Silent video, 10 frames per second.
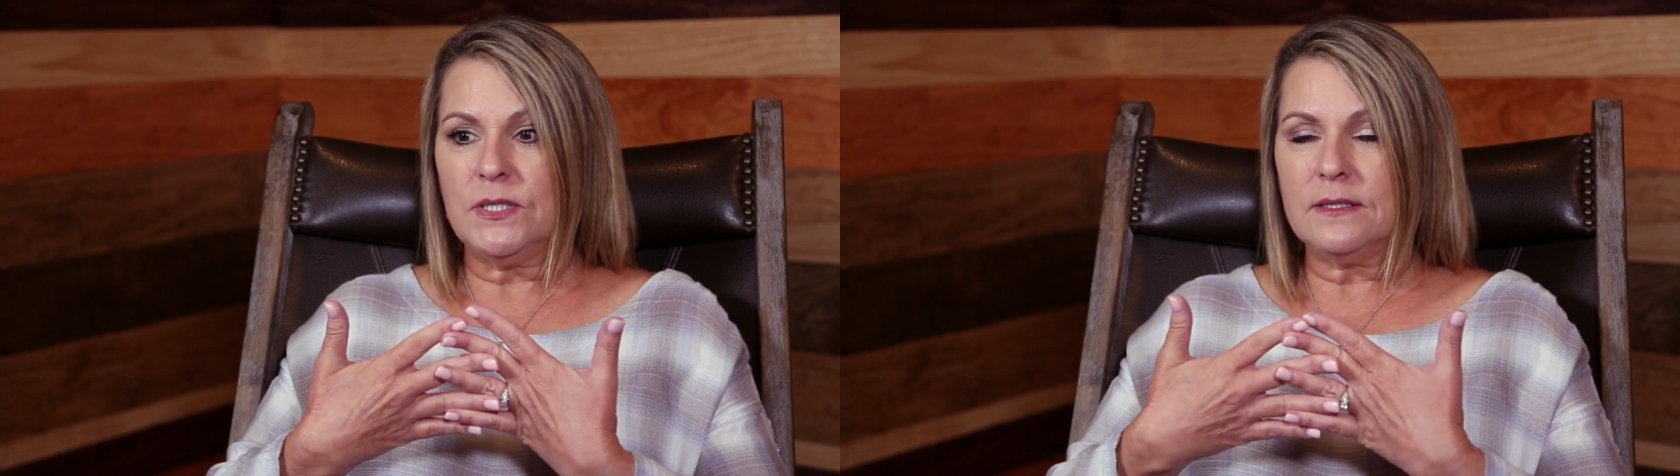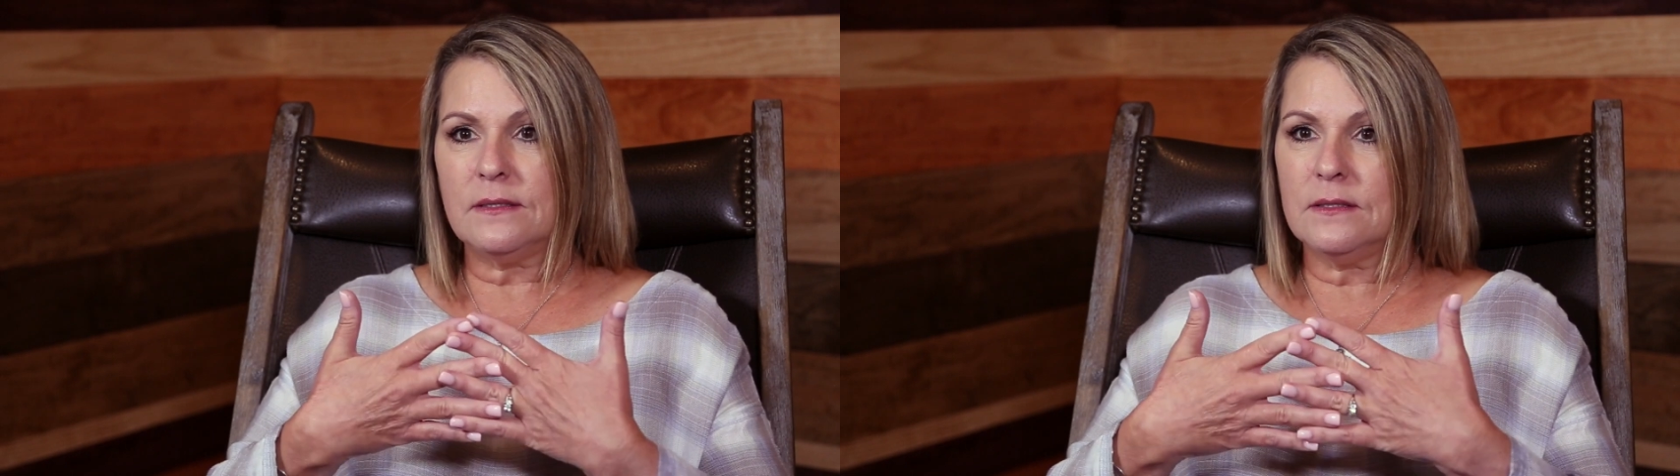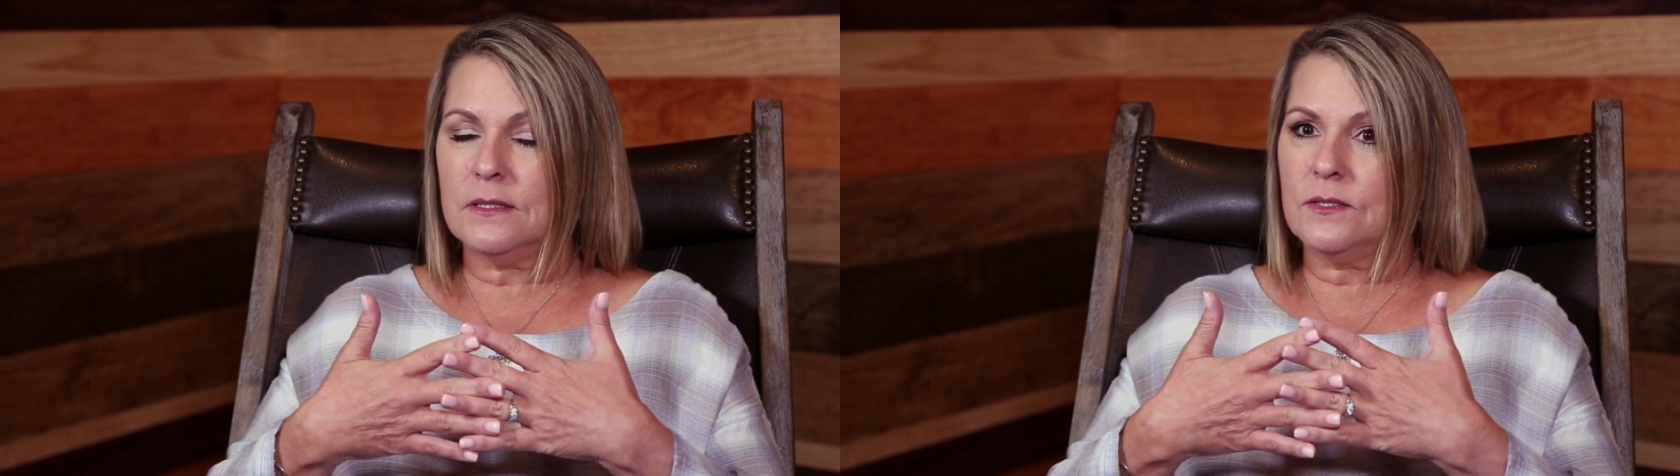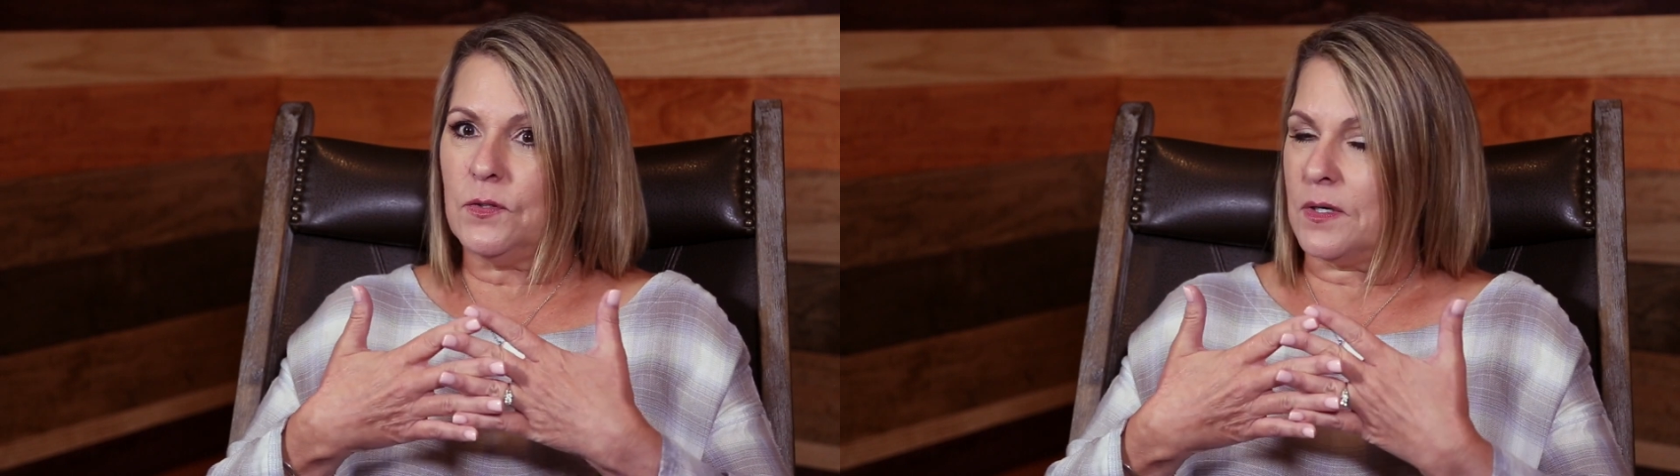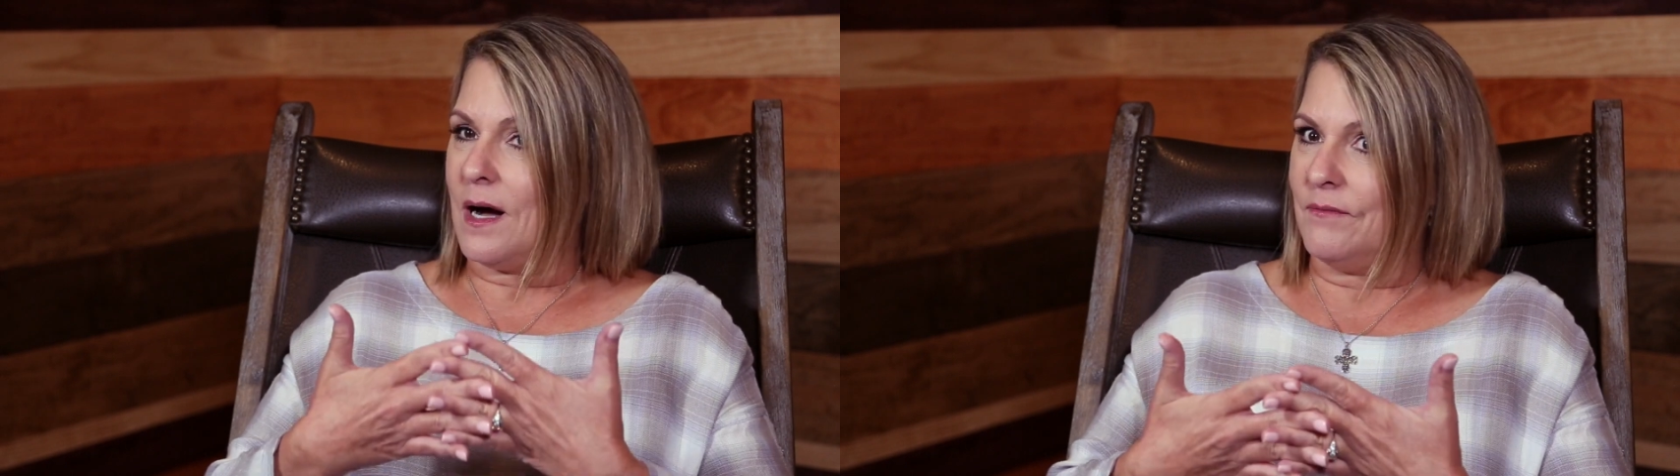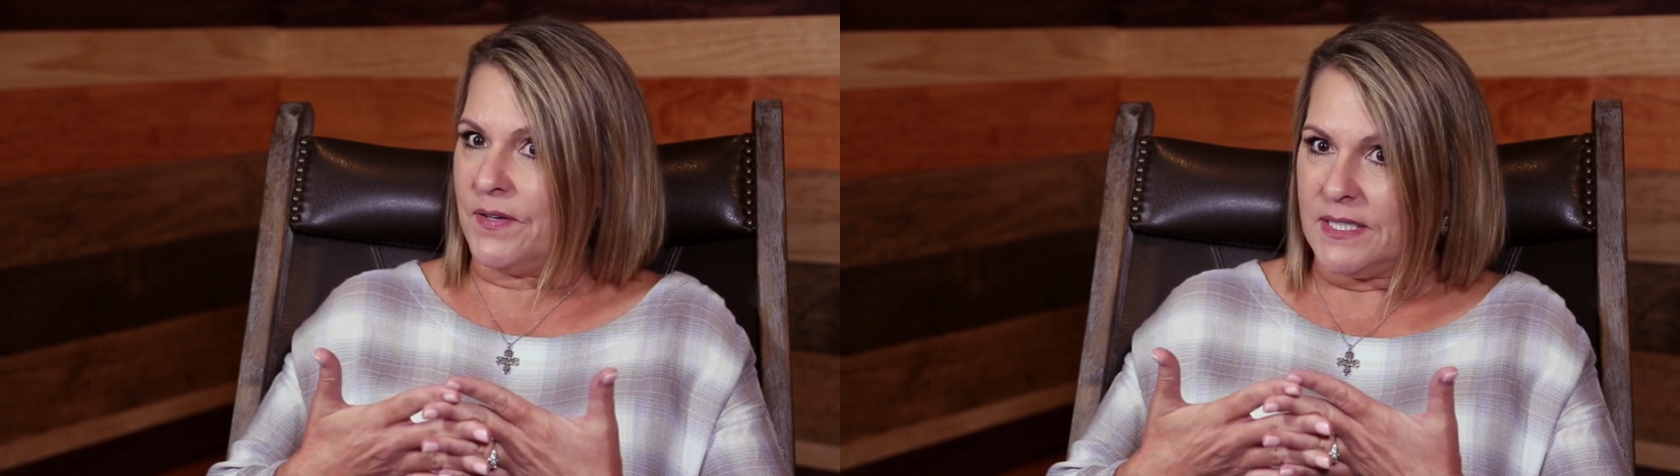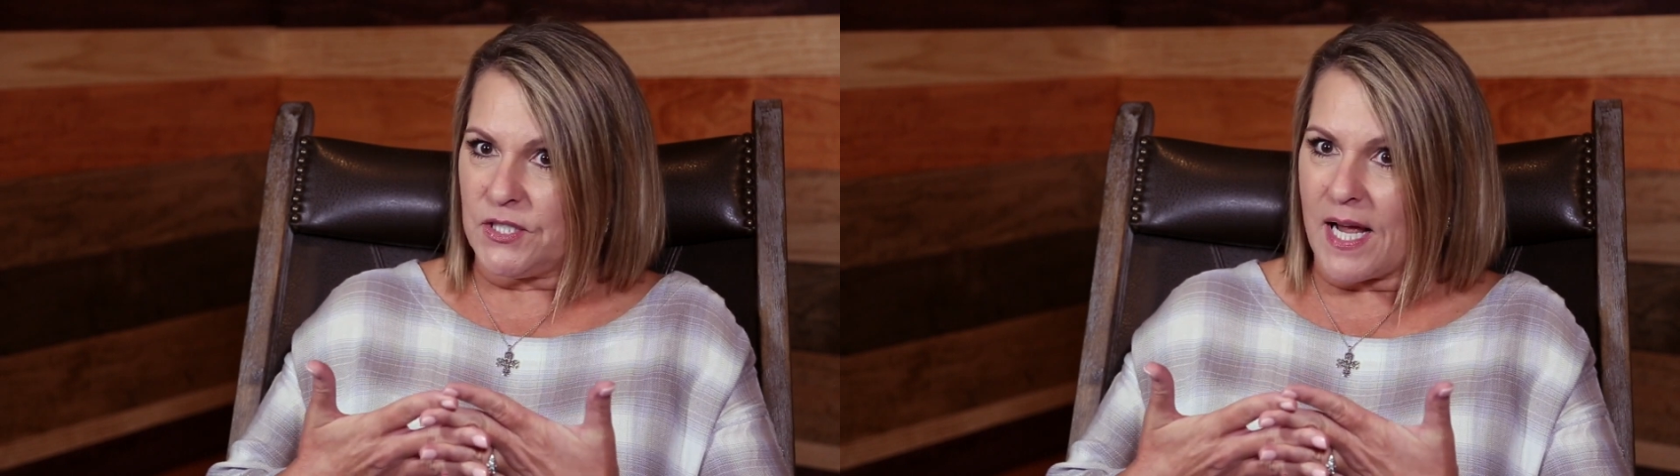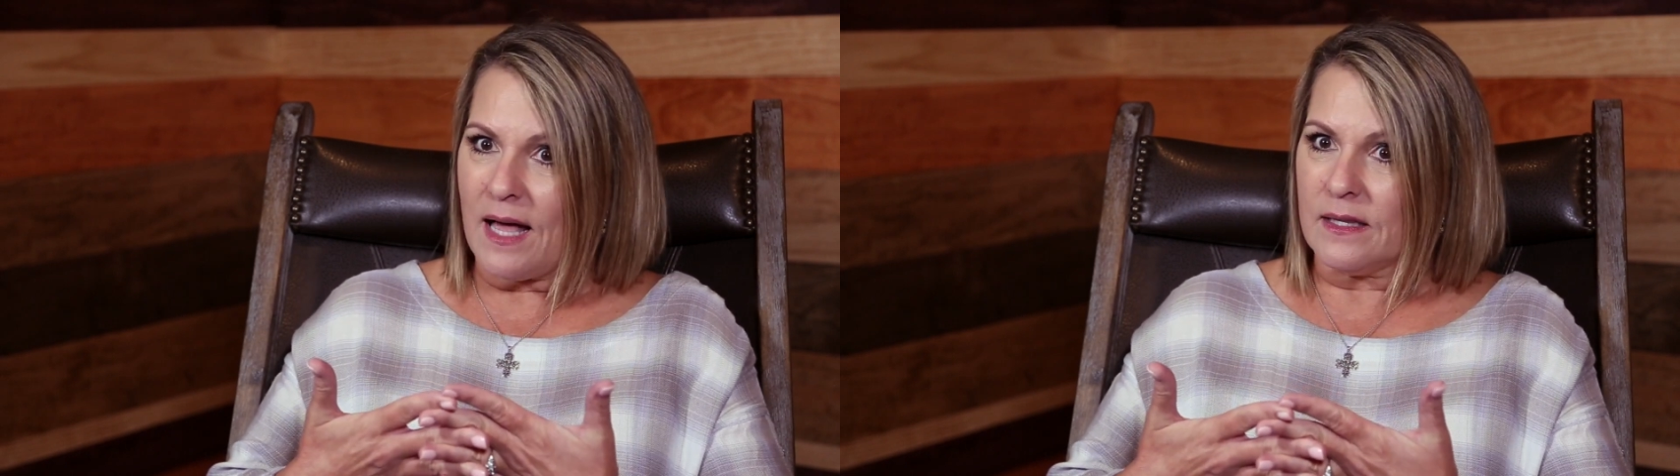just due to
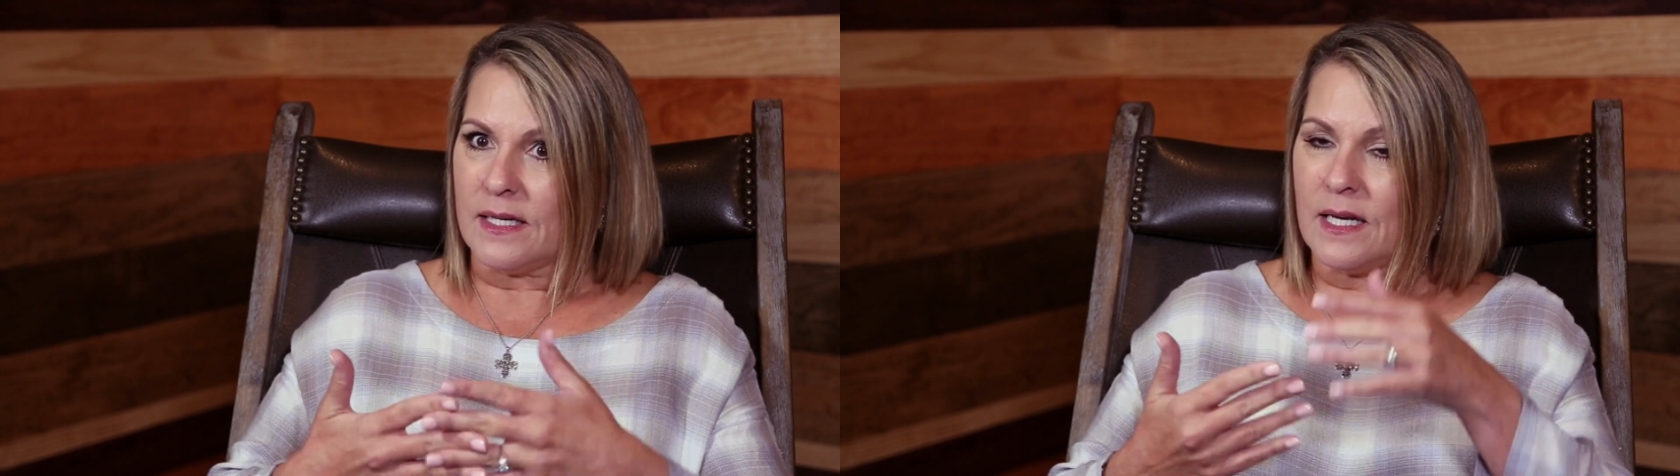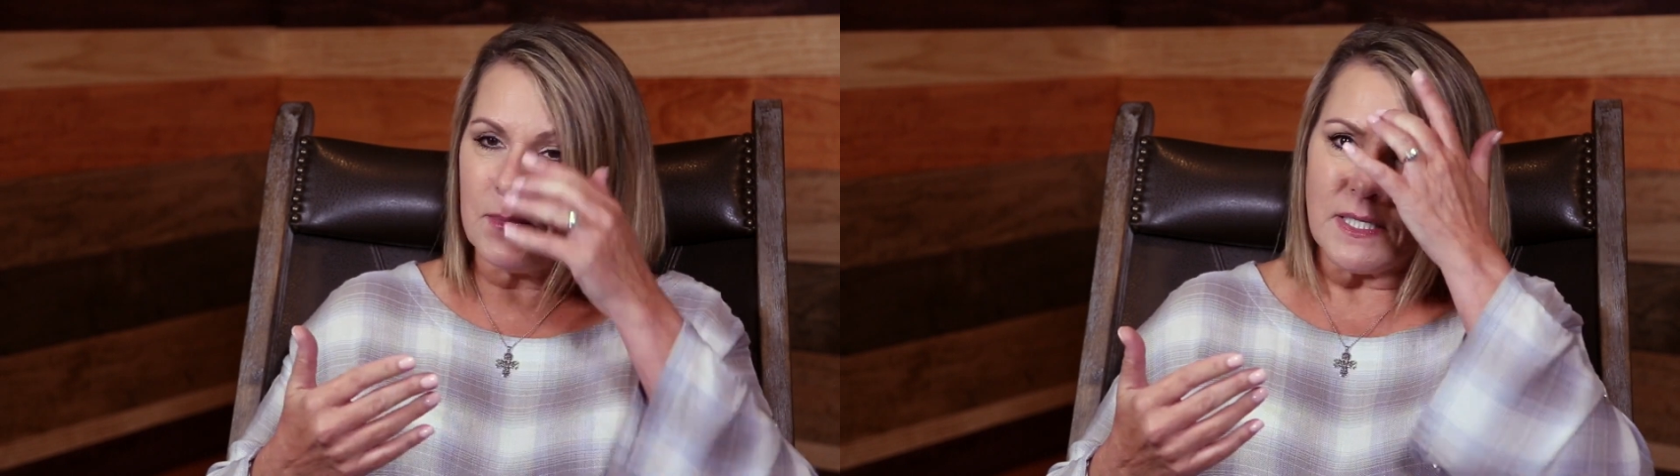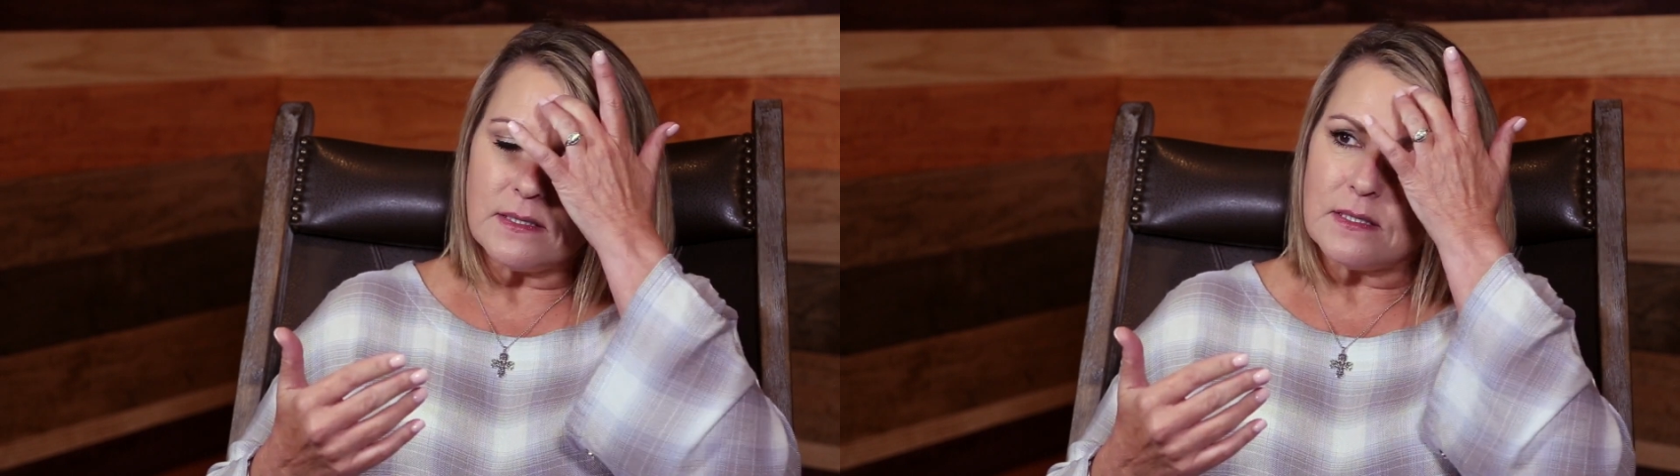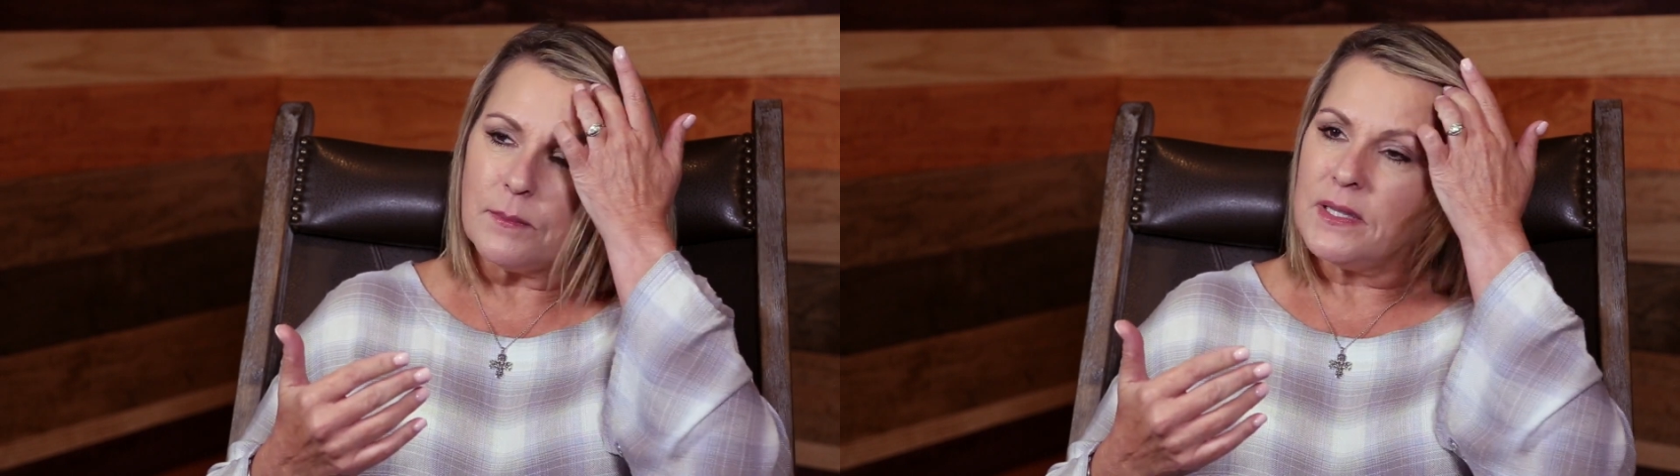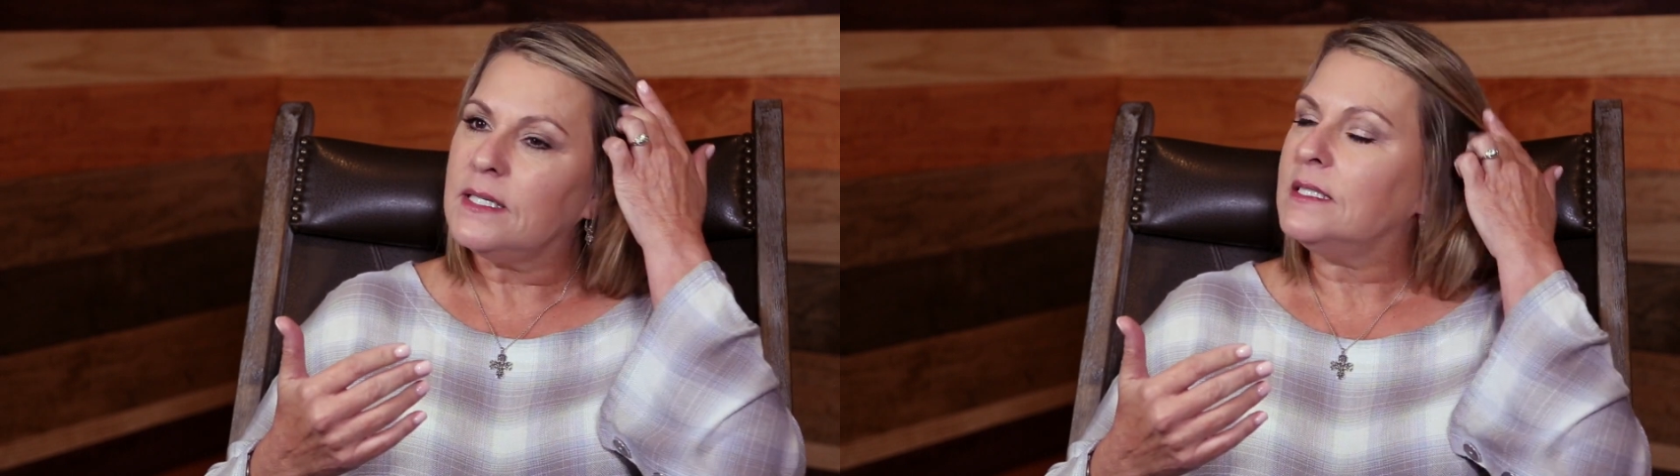confidentiality. I mean, some of